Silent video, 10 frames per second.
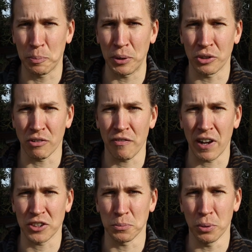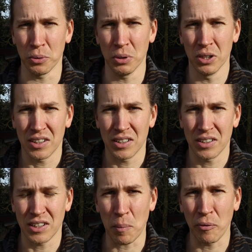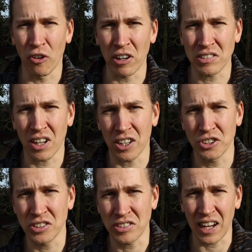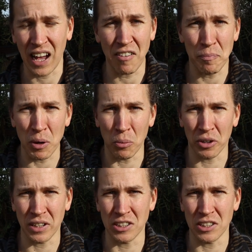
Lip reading: to build a reflection pool. Now before I start, I should say I have built one of